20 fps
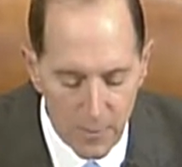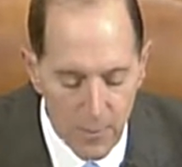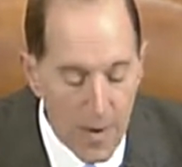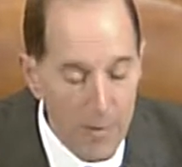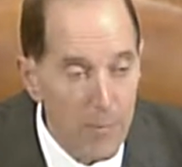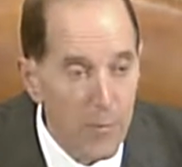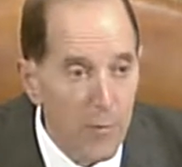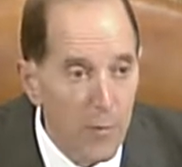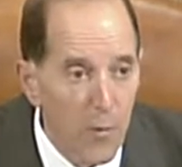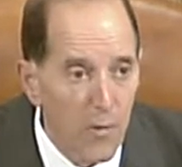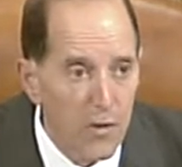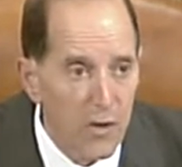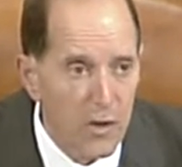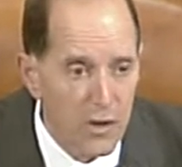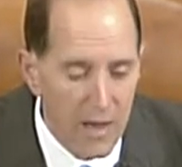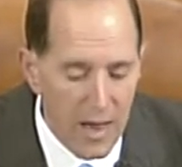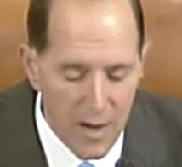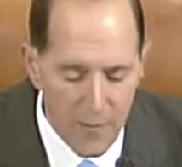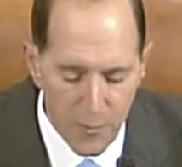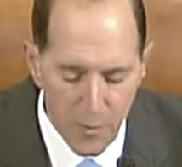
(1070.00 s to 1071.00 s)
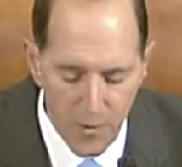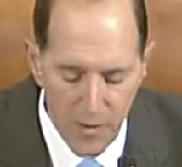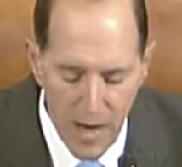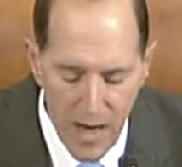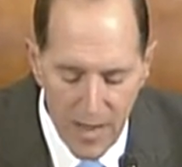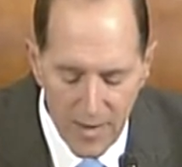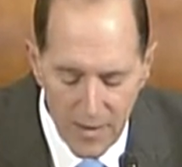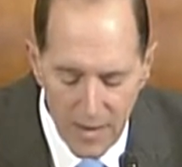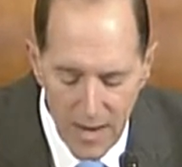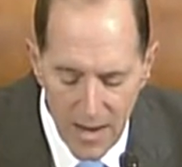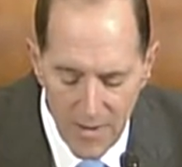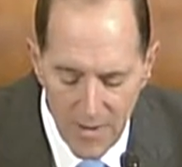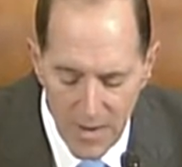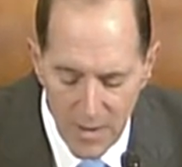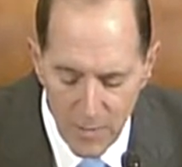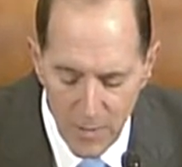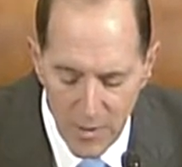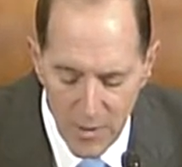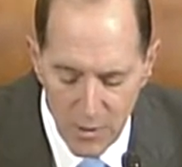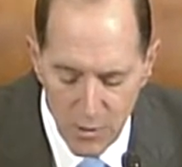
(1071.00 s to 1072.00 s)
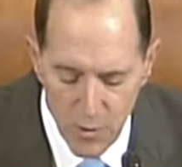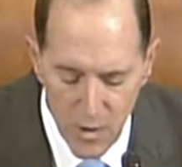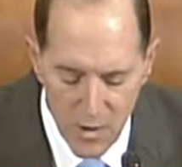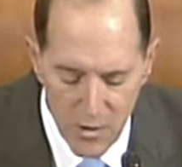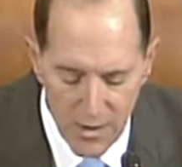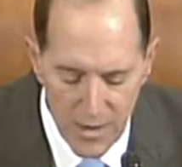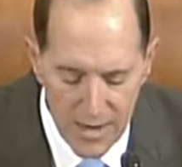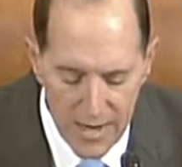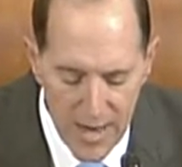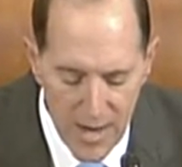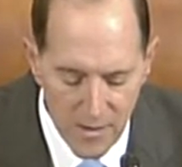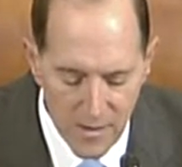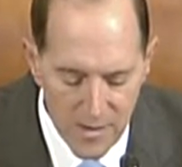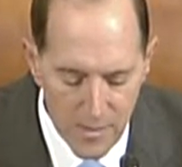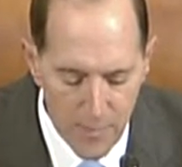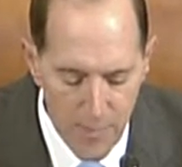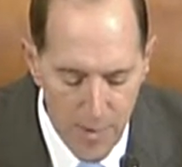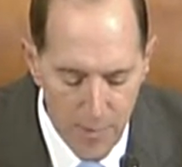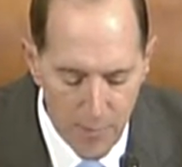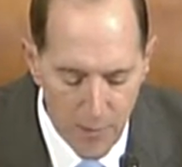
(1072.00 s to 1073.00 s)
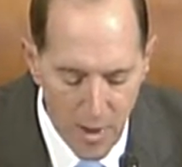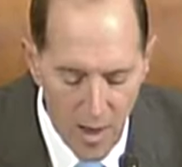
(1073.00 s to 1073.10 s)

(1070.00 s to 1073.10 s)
Right before the July 4th holiday, the administration announced by